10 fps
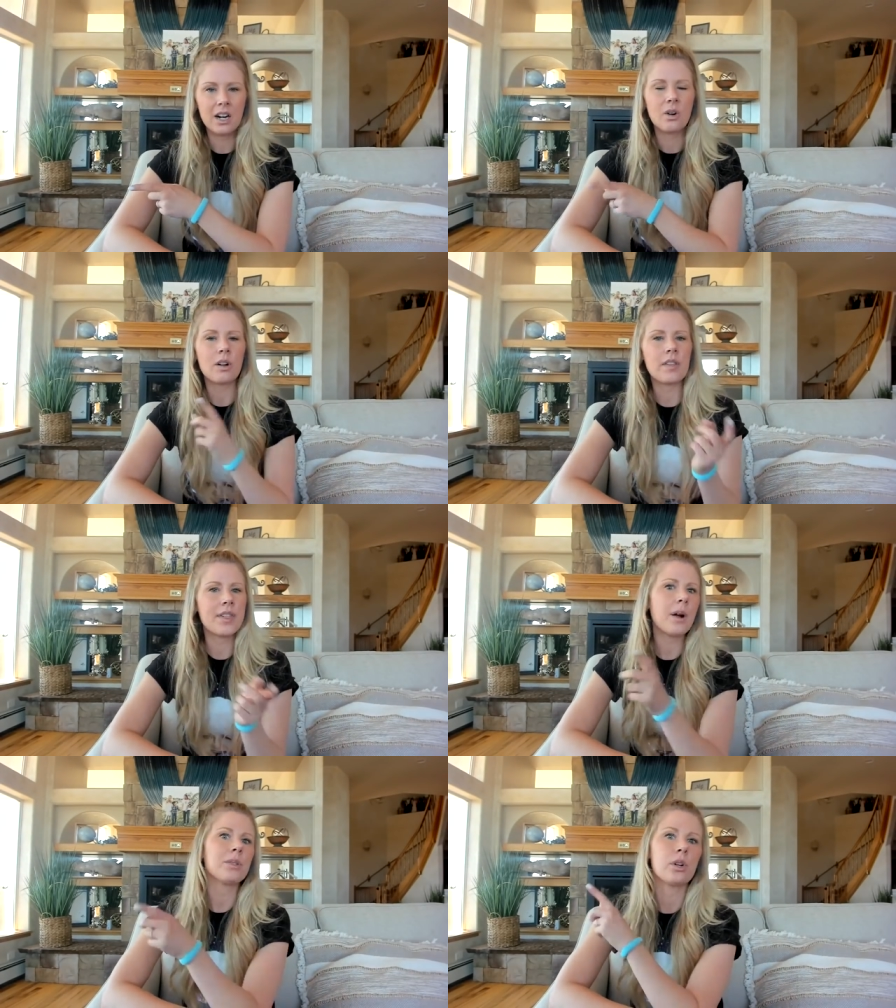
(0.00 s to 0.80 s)
or that
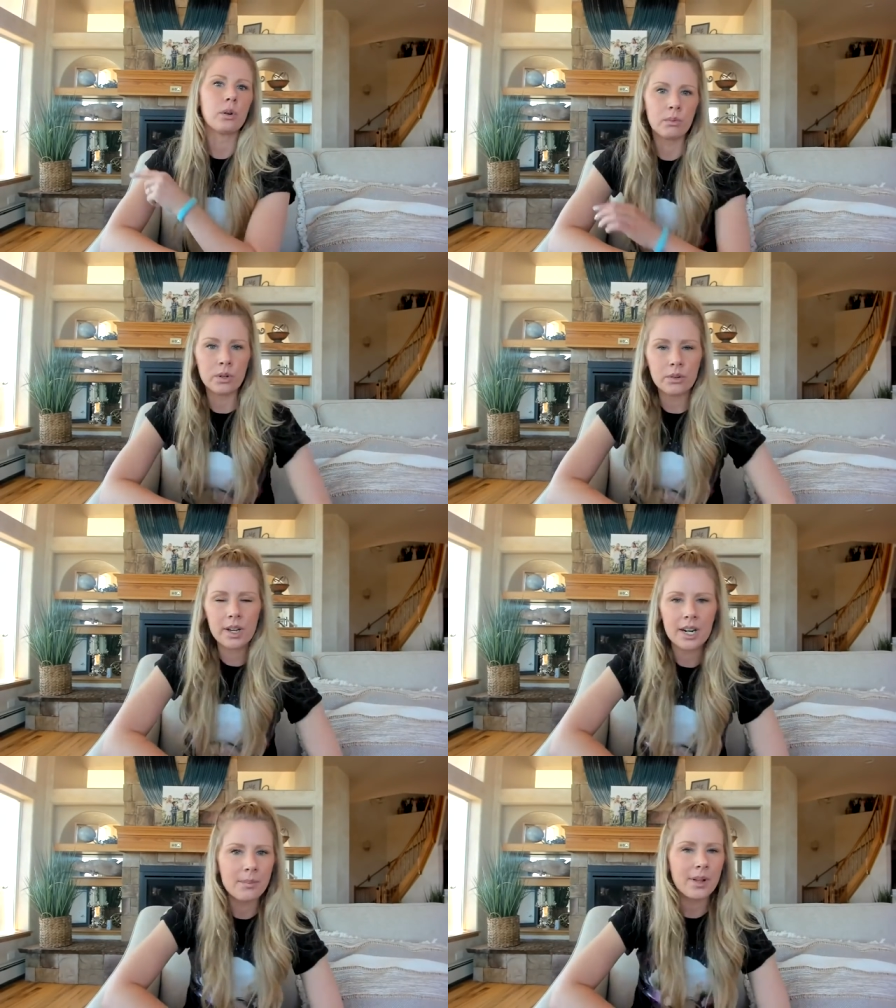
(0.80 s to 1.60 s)
that was her route
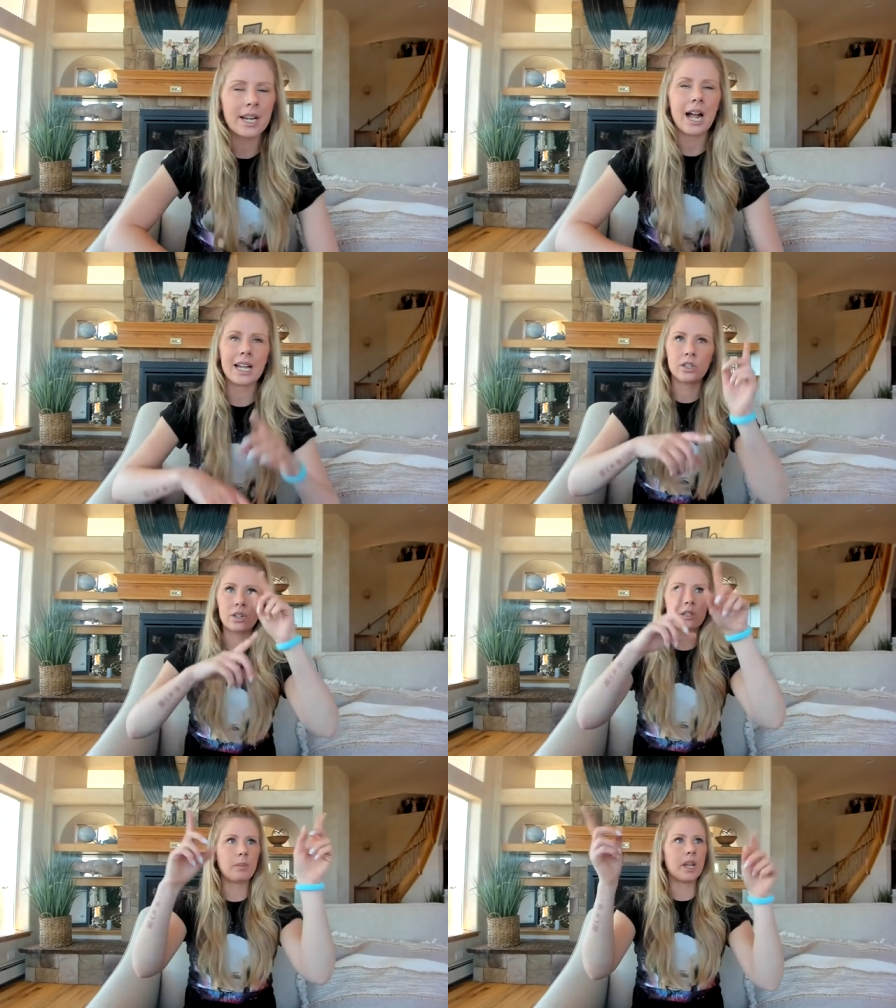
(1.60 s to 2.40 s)
and i'm like i
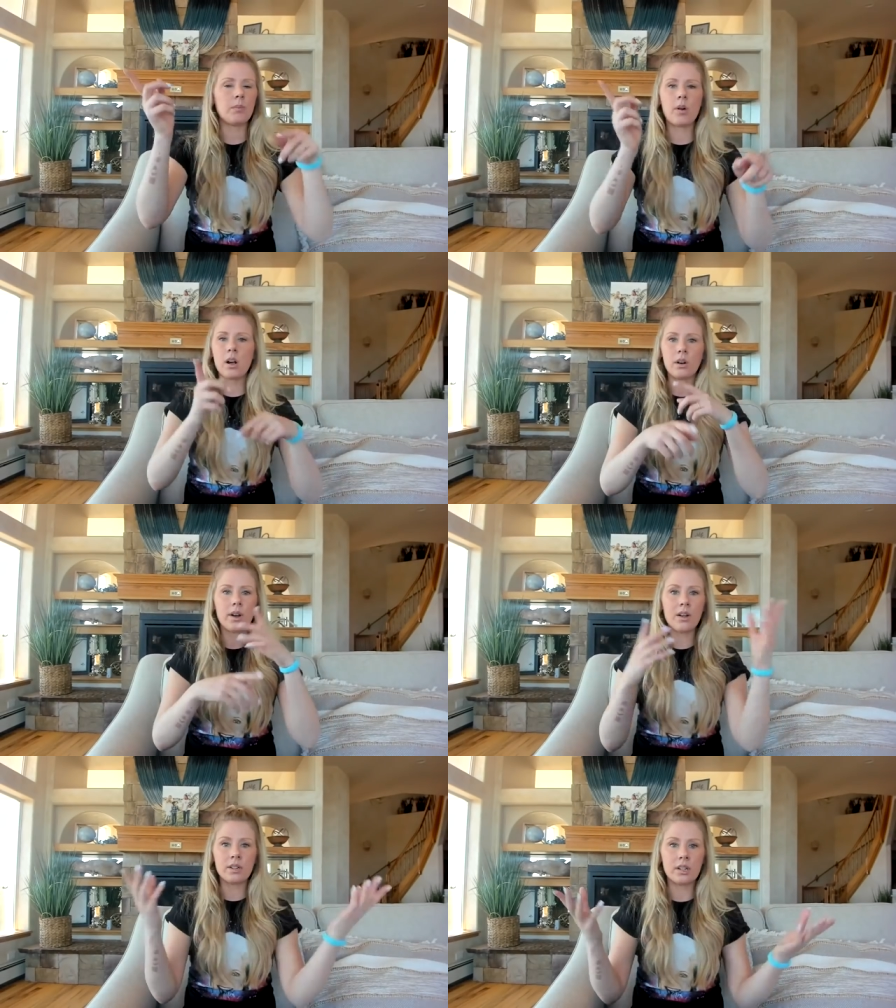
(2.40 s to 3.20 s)
just ping pong
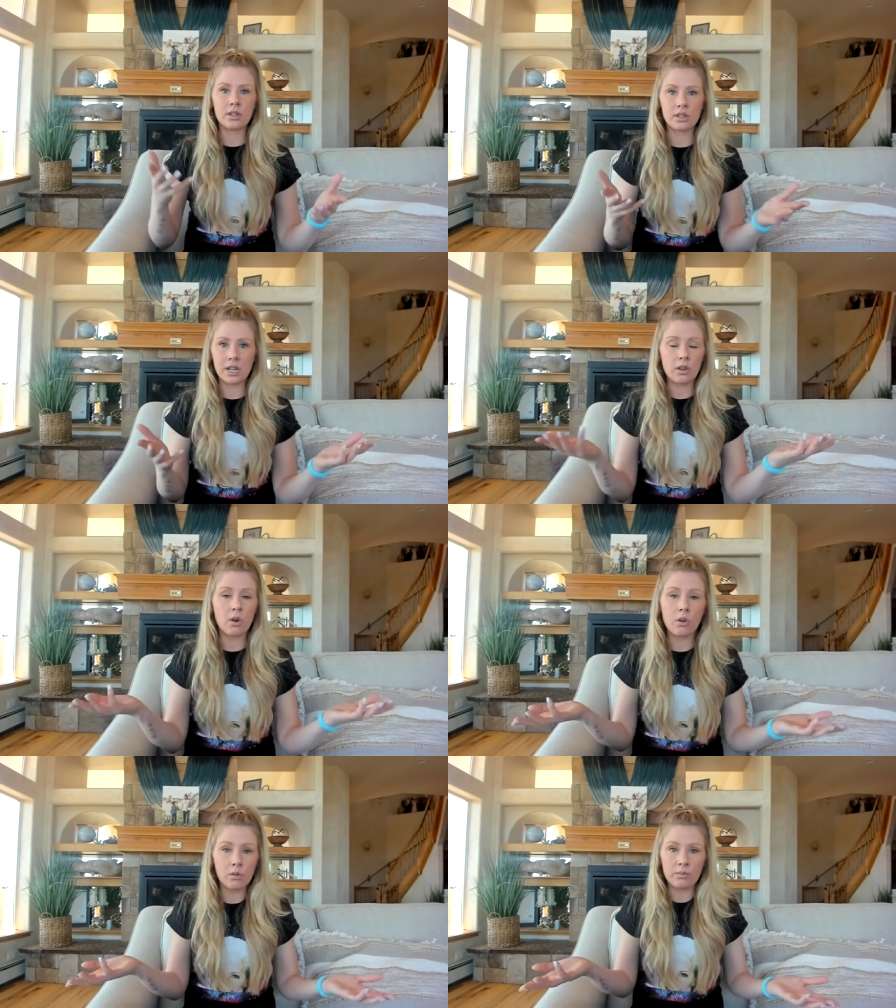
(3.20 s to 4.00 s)
around and understand their
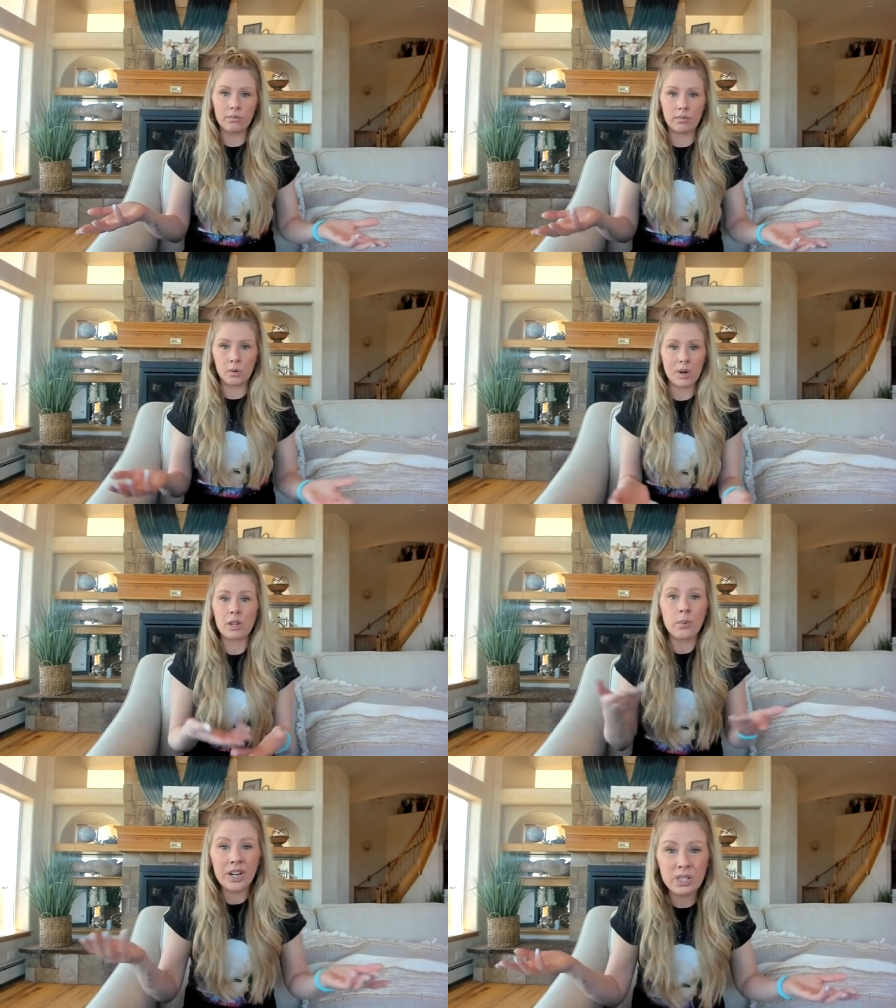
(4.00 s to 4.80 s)
whole the way their
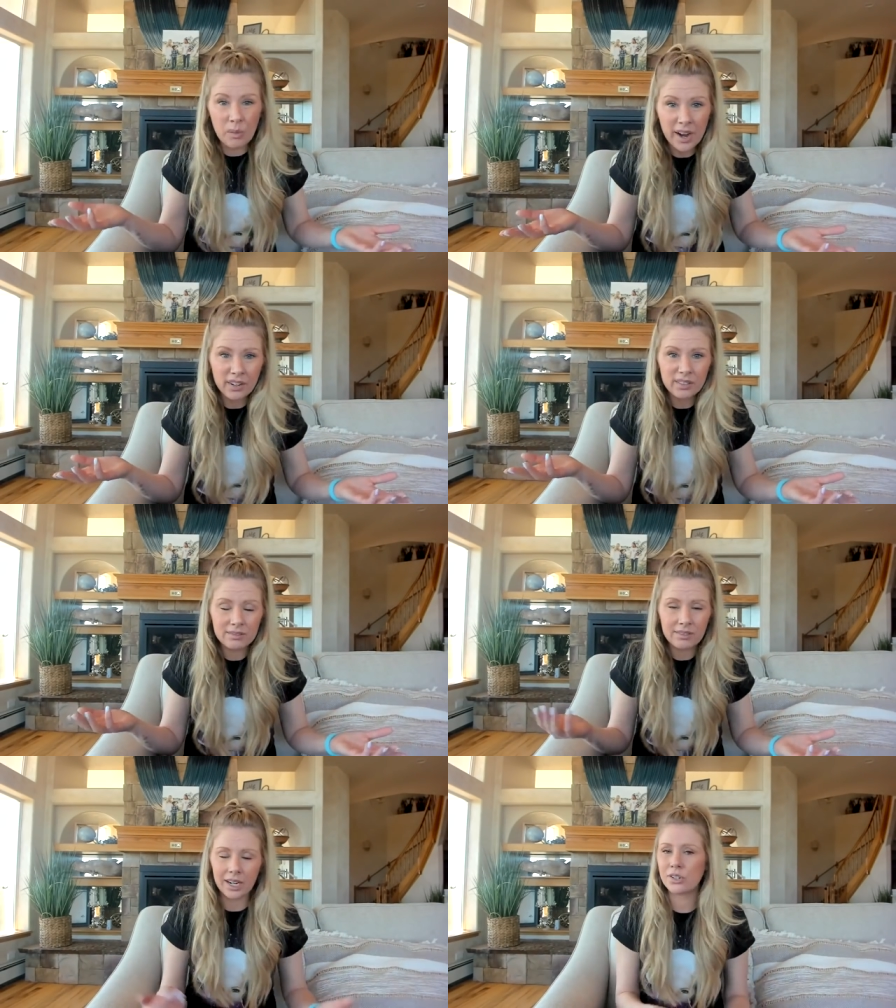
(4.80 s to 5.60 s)
brain's wired
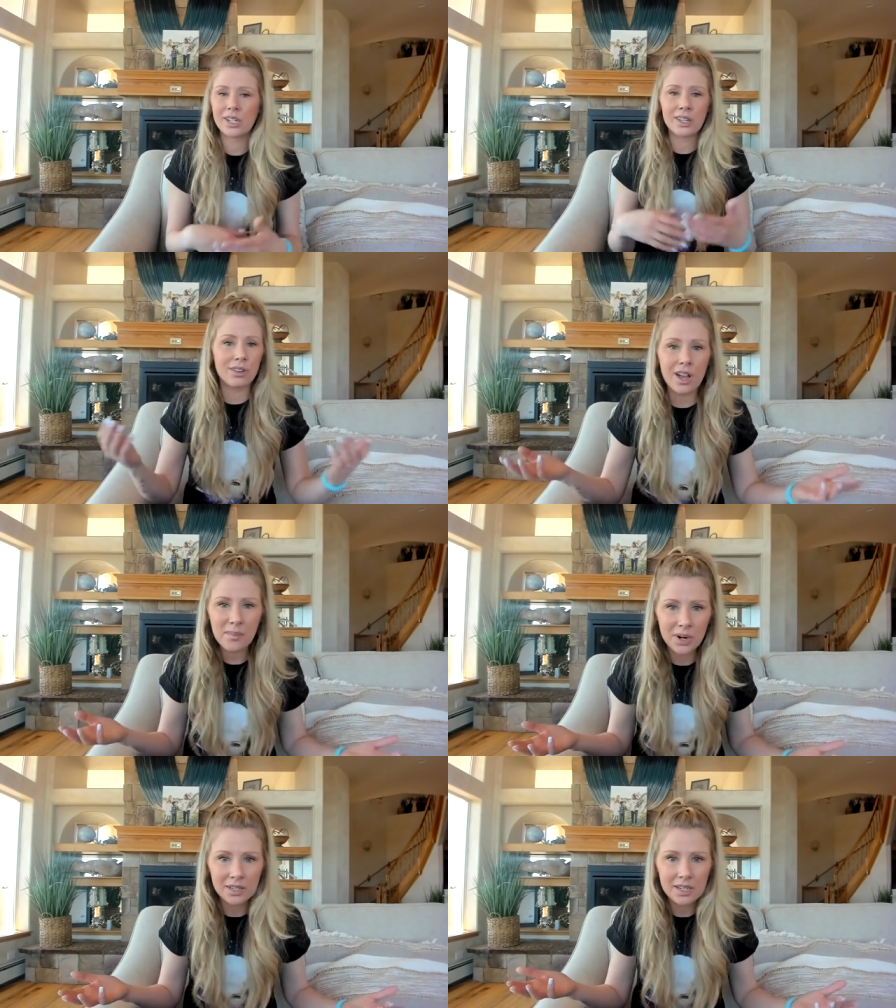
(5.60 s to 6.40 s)
i understand their thought
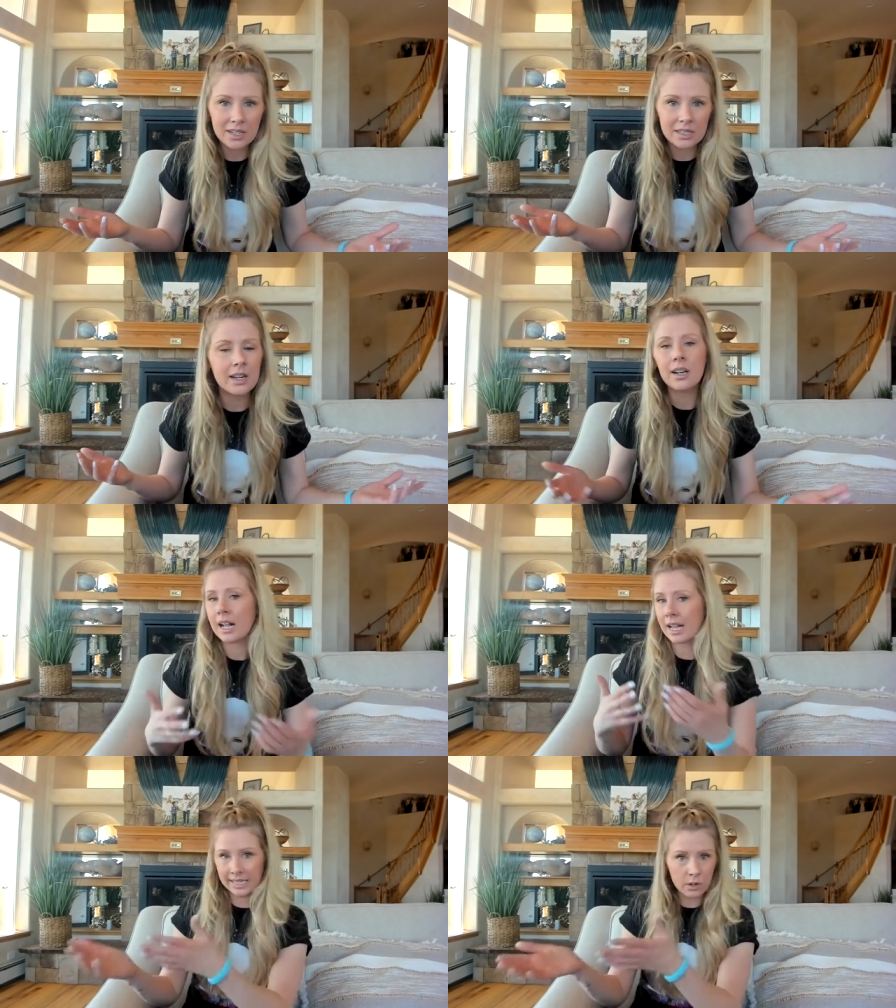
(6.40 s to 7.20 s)
process
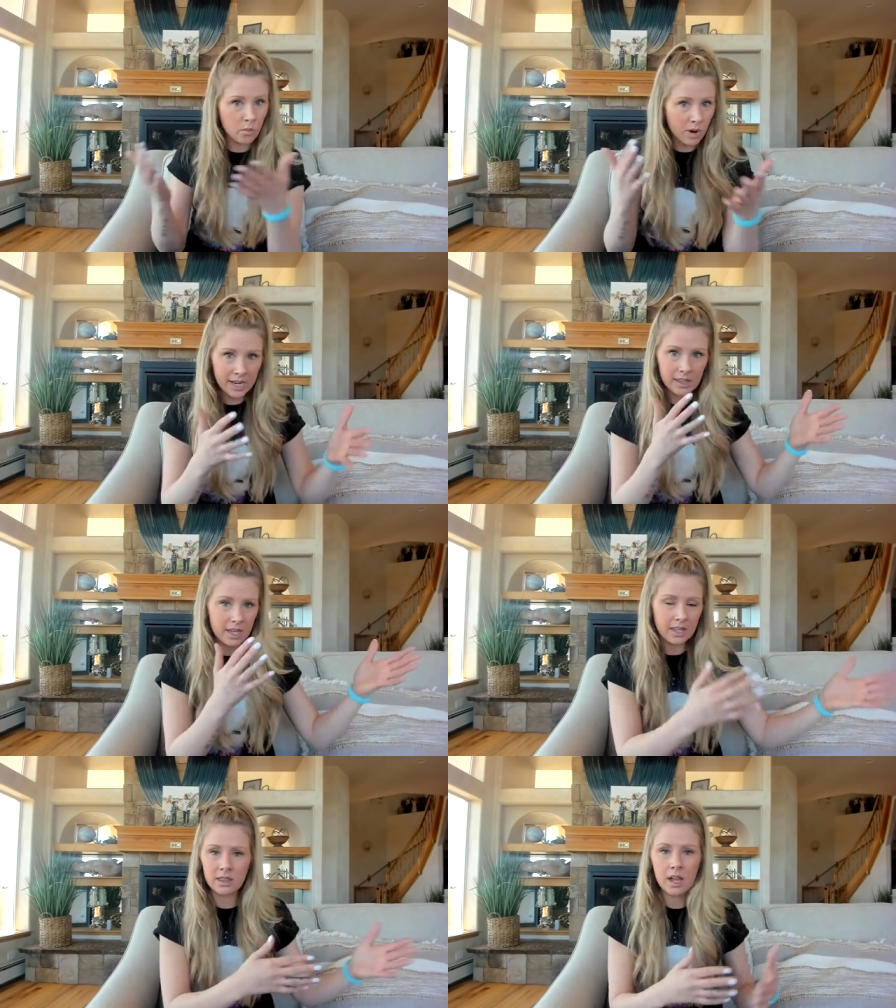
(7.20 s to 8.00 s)
i get why they
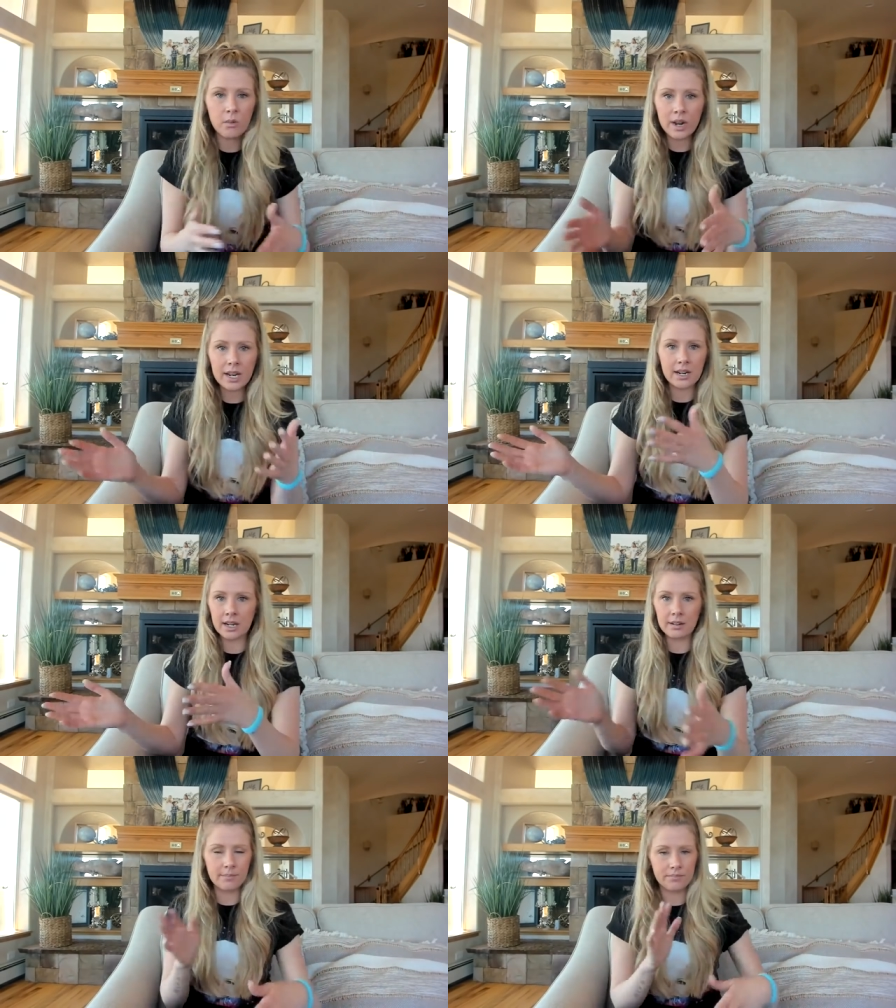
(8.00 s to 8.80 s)
think that way and i